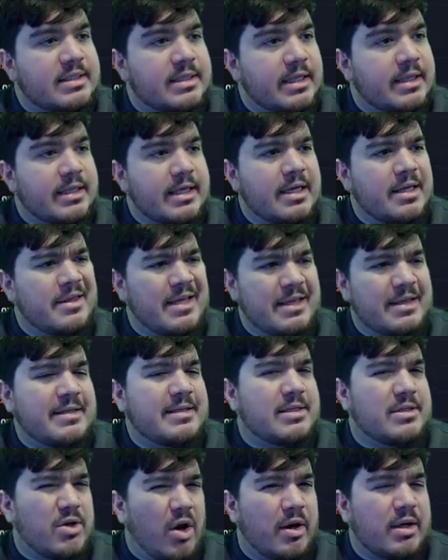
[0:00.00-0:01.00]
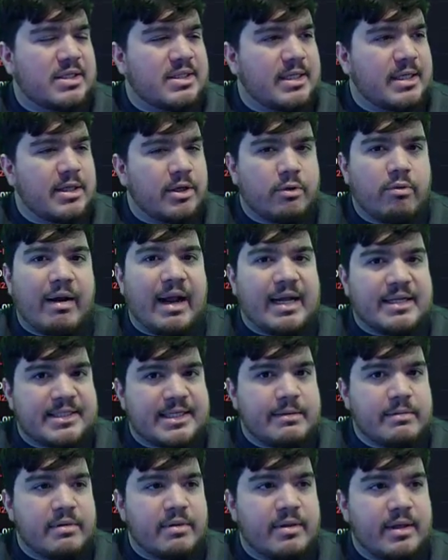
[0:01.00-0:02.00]
Like, this is honestly, in the grand
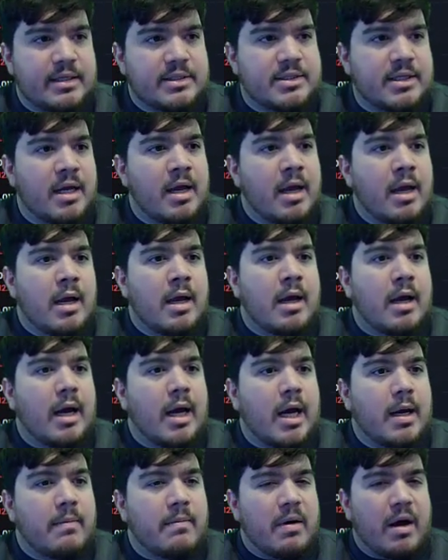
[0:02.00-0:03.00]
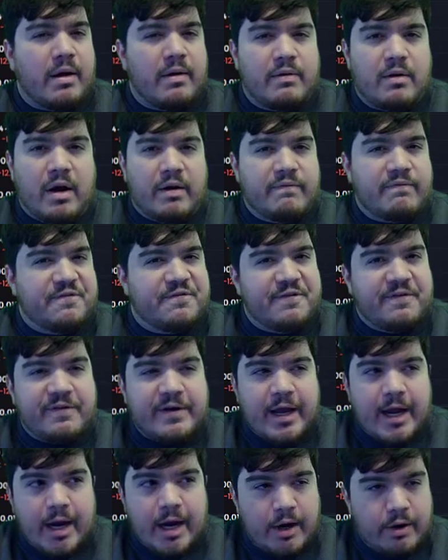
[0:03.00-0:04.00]
scheme of things, a
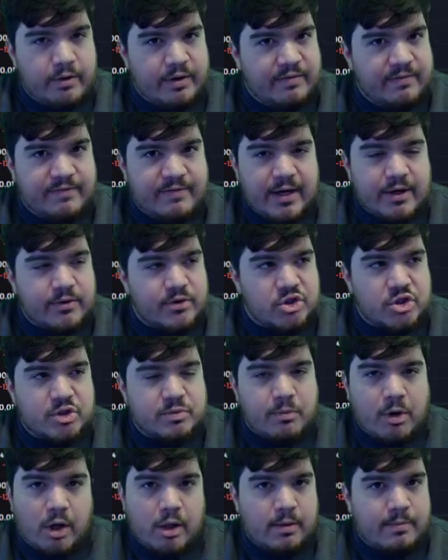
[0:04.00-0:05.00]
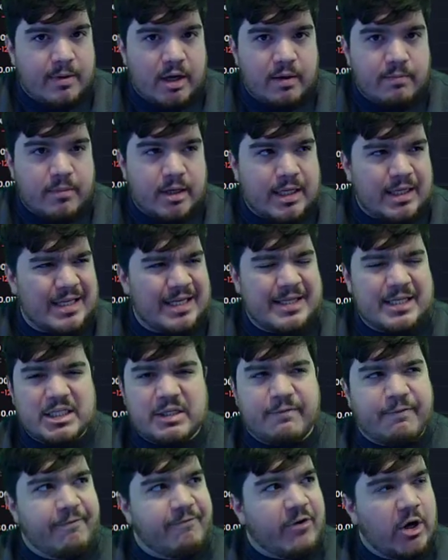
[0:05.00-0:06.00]
very, very small amount of money. Like,
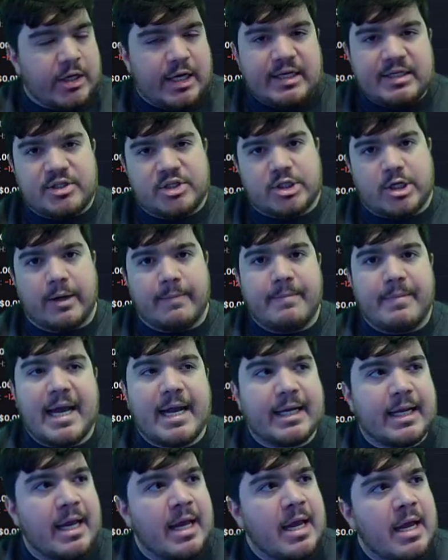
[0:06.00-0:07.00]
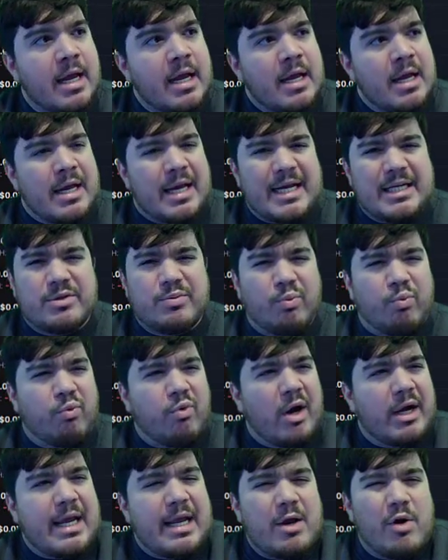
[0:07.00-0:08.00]
this fucking scumbag is
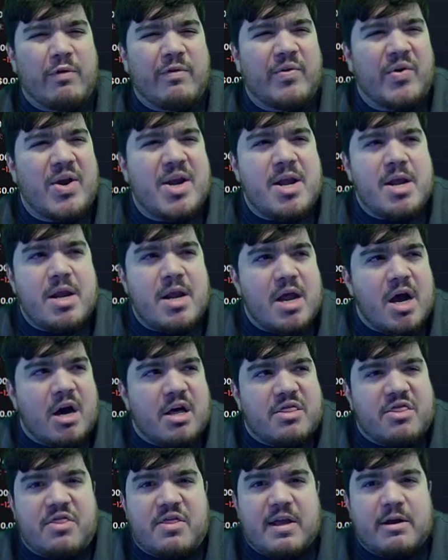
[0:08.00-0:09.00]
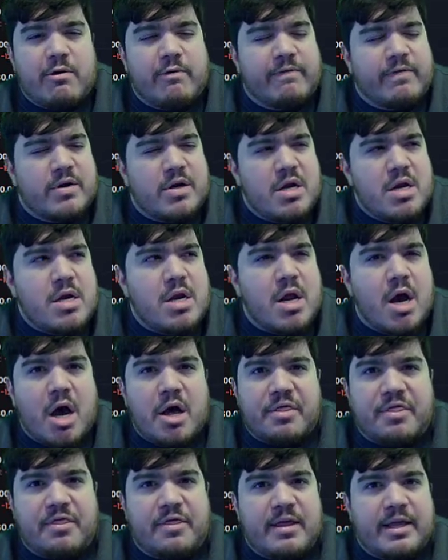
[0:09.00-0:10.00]
rugging over
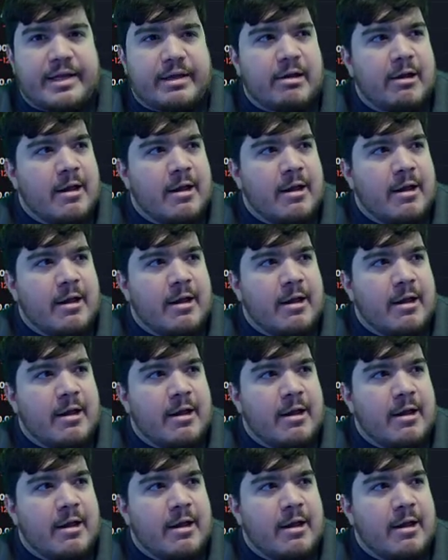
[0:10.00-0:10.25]
nothing.